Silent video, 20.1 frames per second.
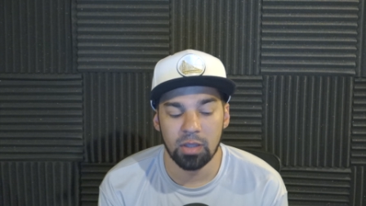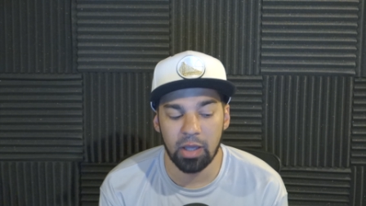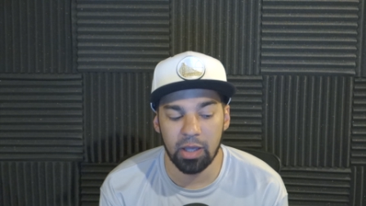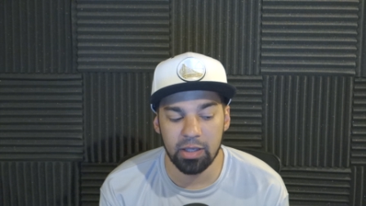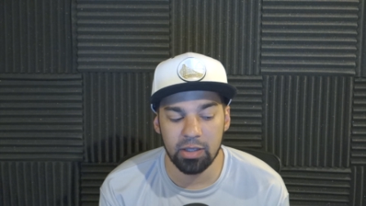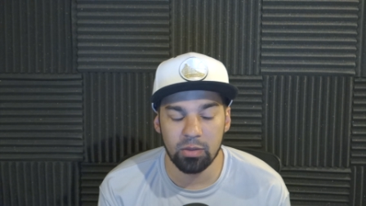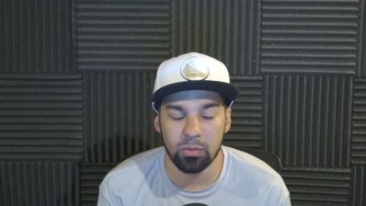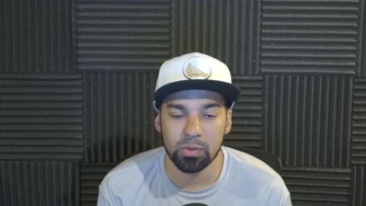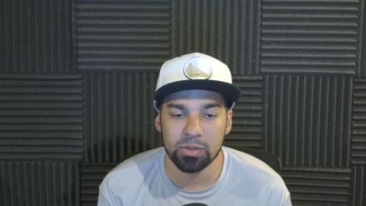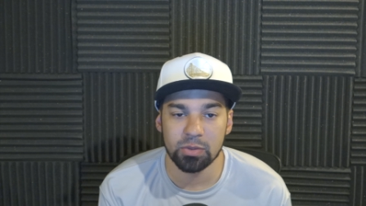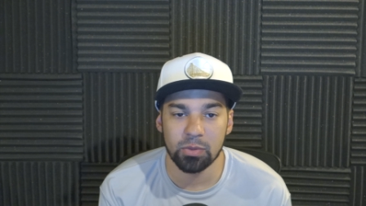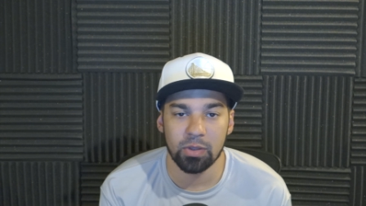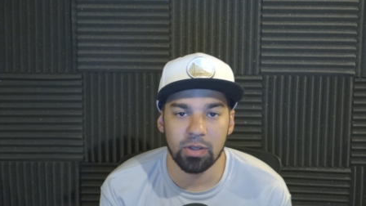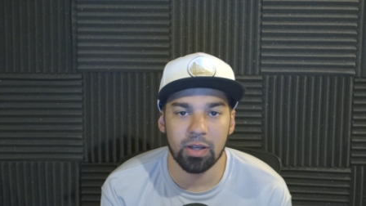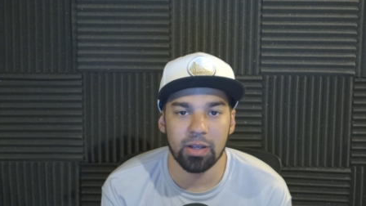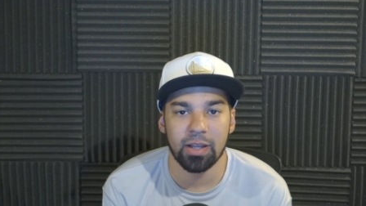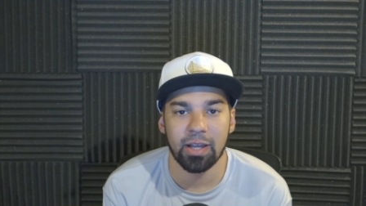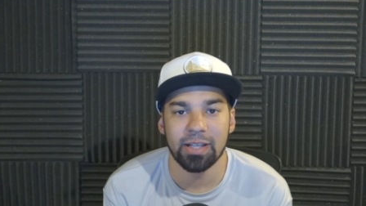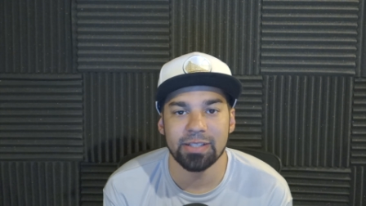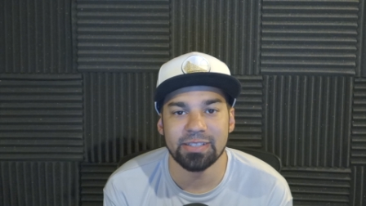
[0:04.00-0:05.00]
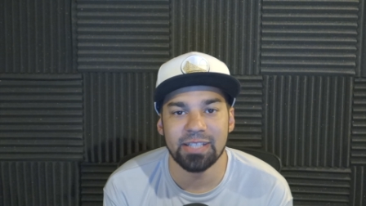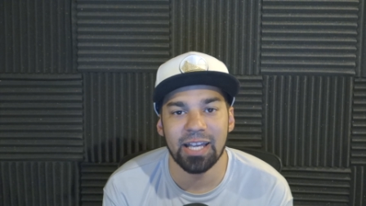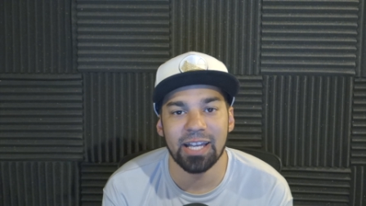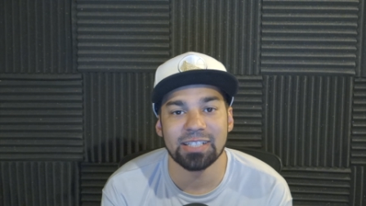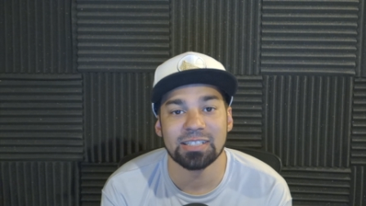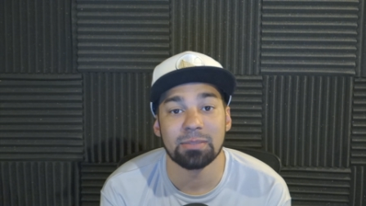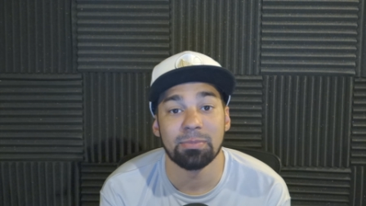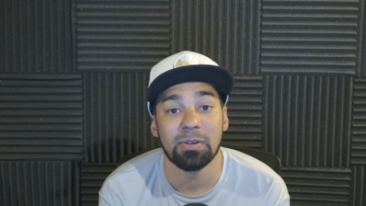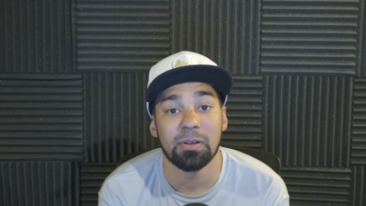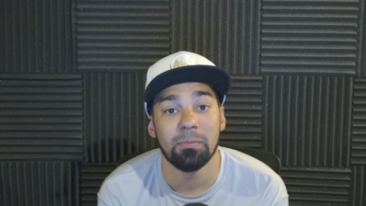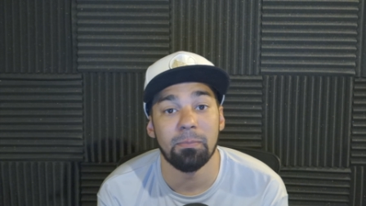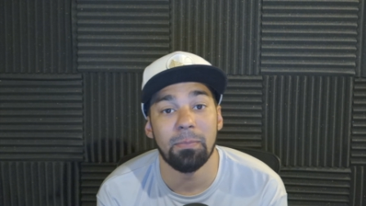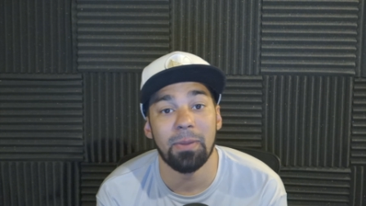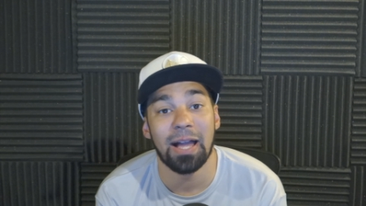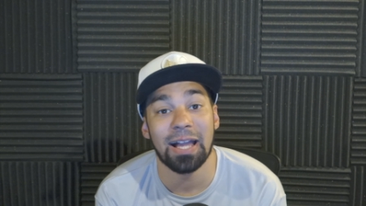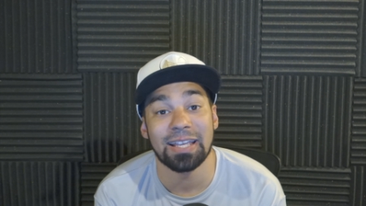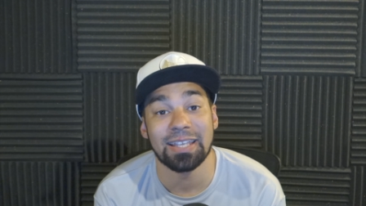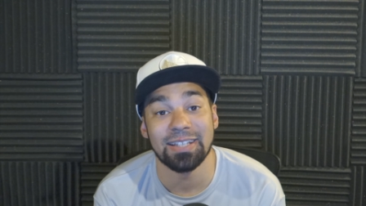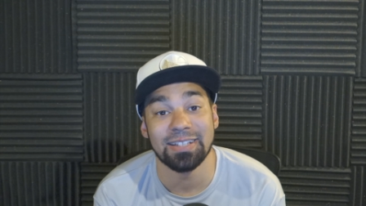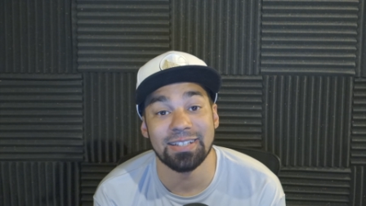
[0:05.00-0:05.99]
Hey, what's going on guys? Hex coming
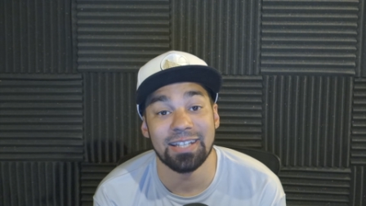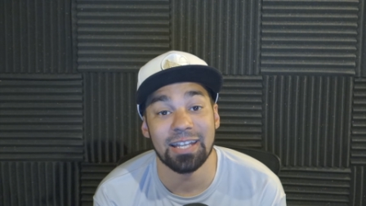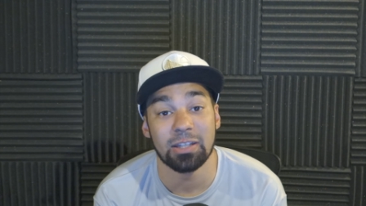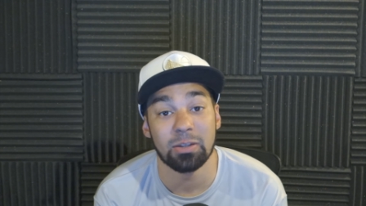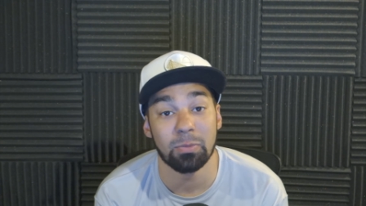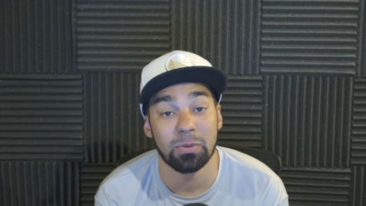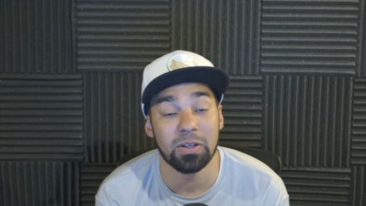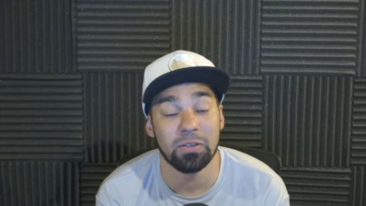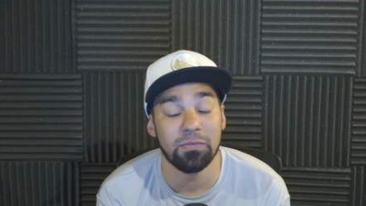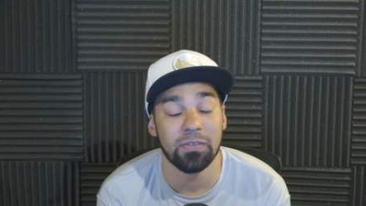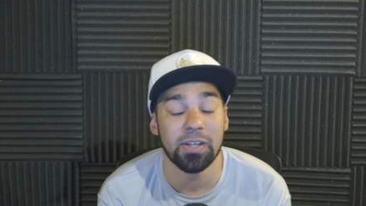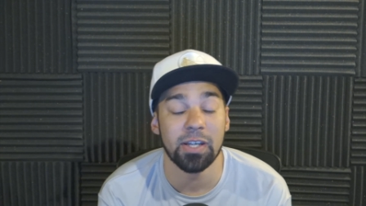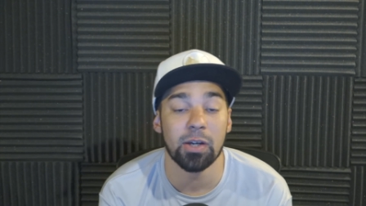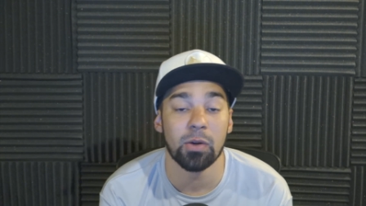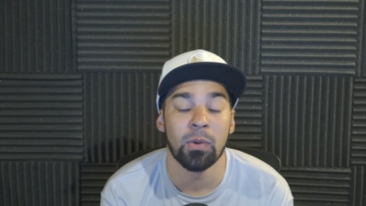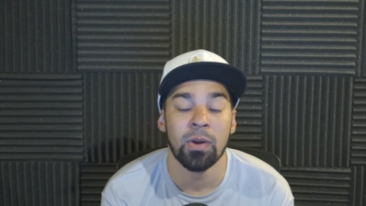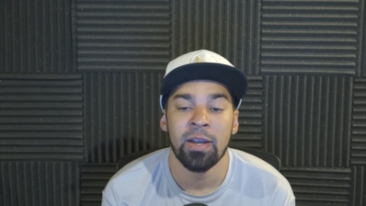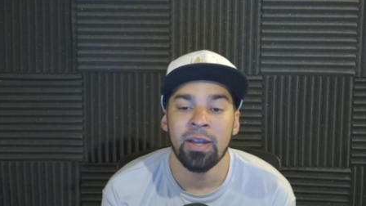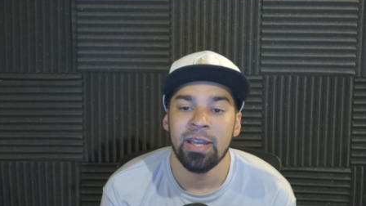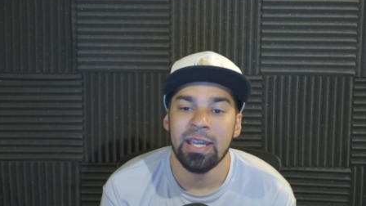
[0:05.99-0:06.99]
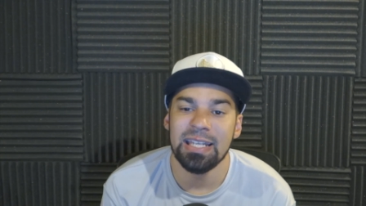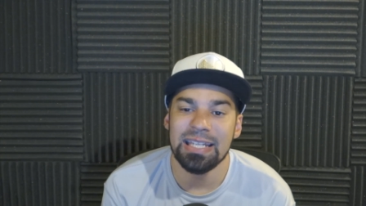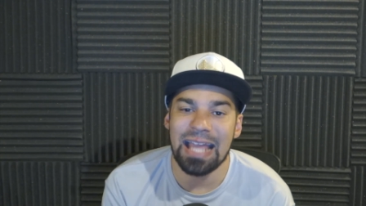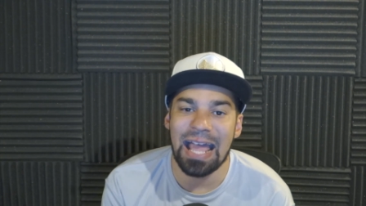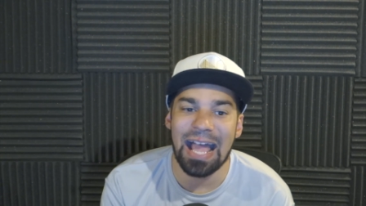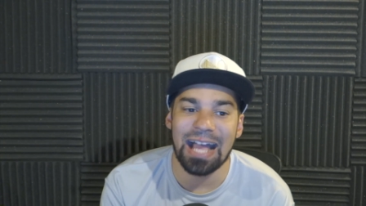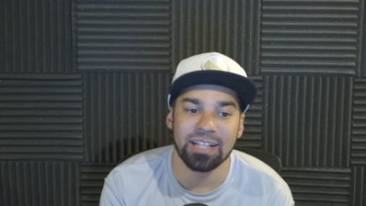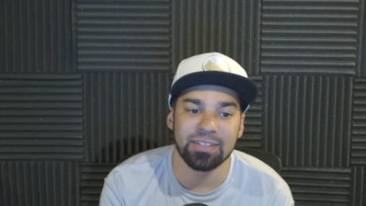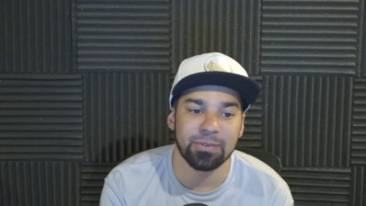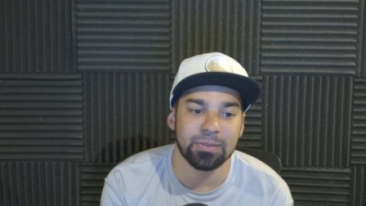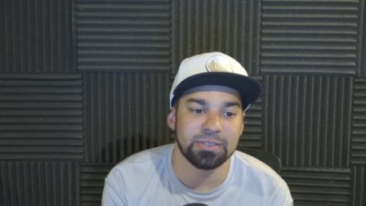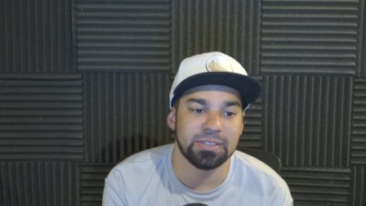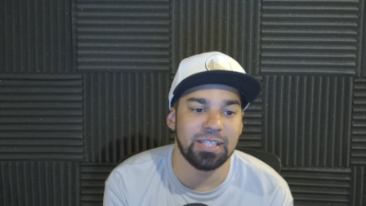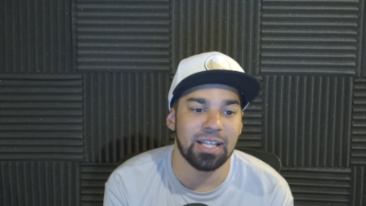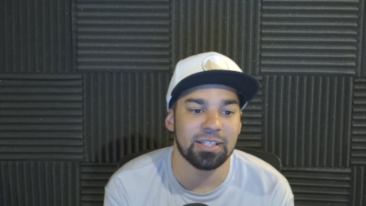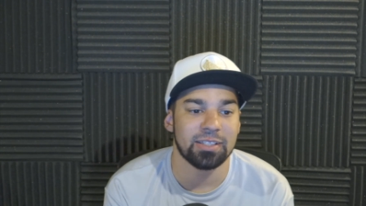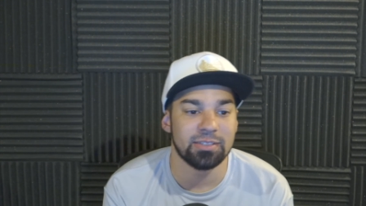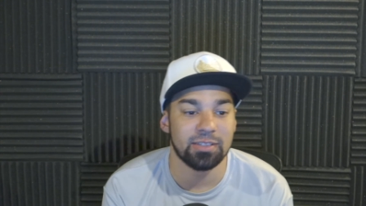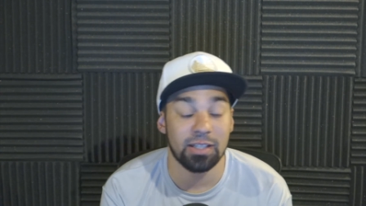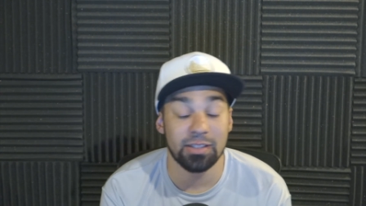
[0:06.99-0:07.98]
back in today at the brand new video, and as always
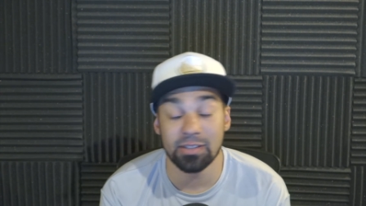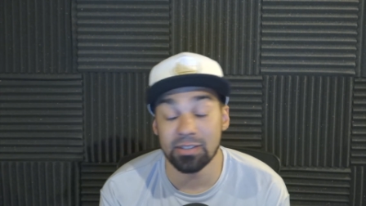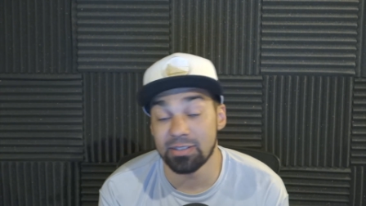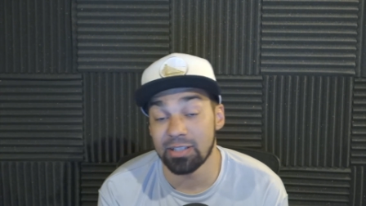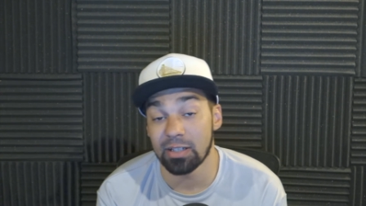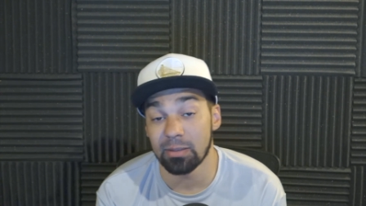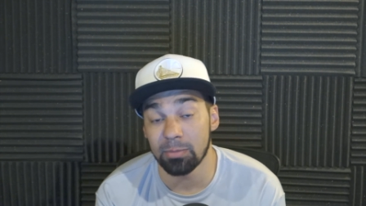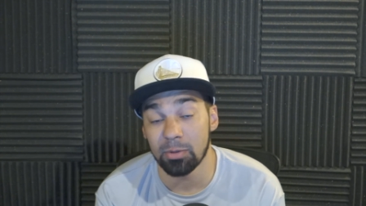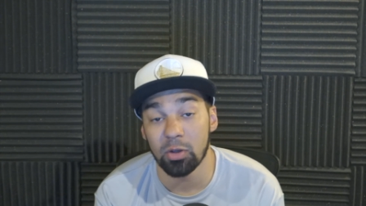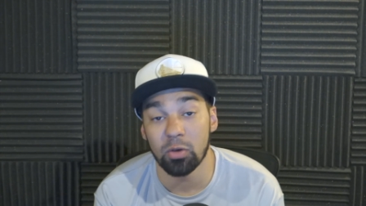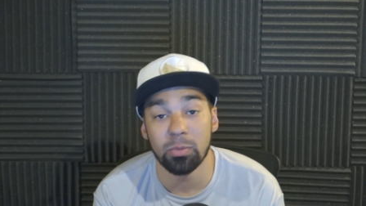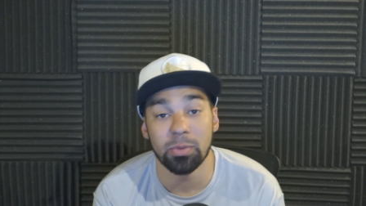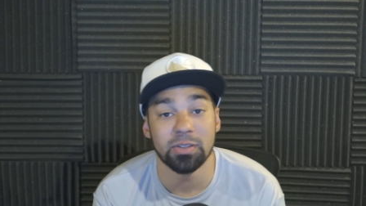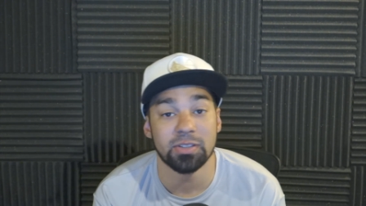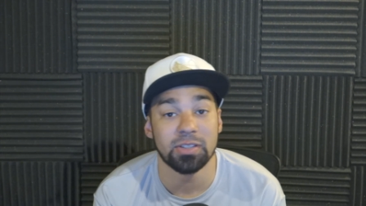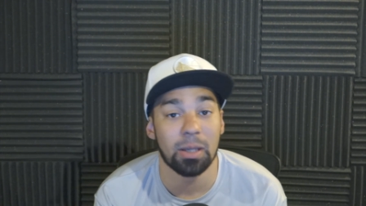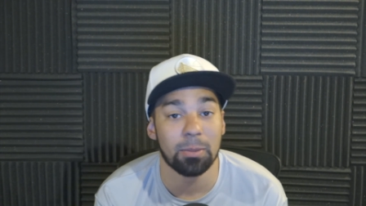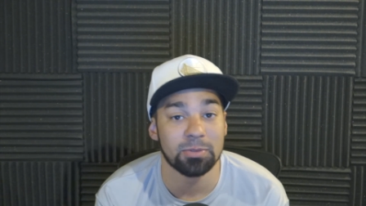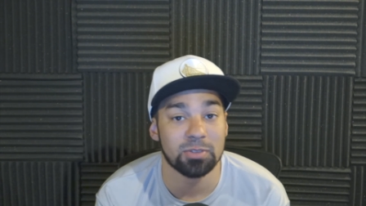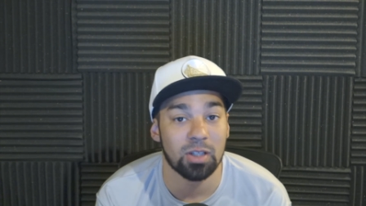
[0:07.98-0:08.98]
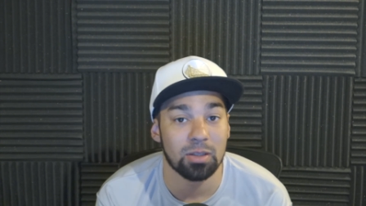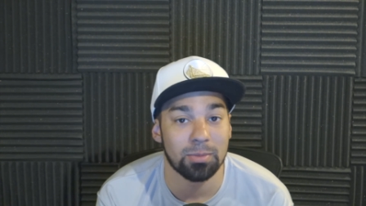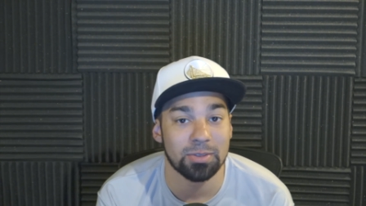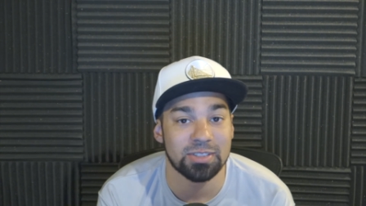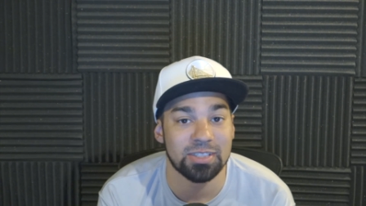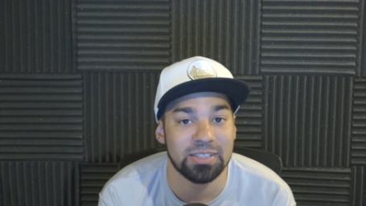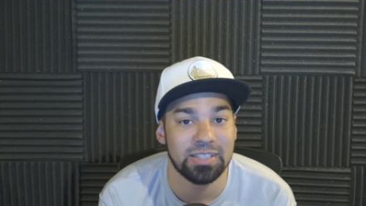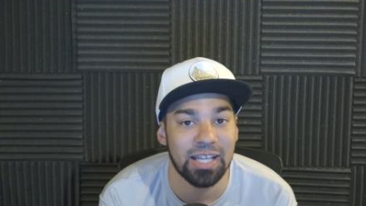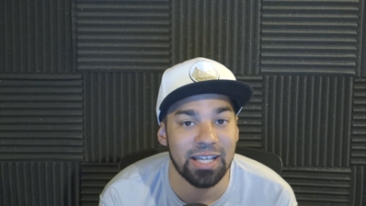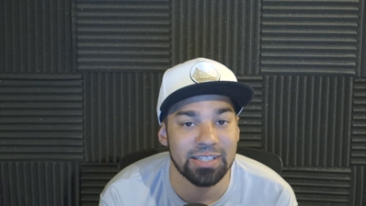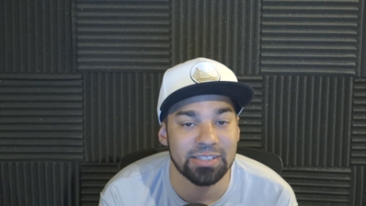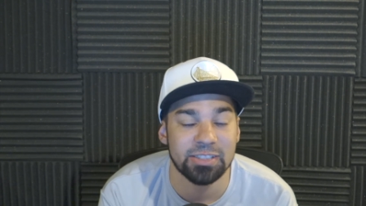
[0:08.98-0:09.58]
down in the title below will be the topic we're talking about today.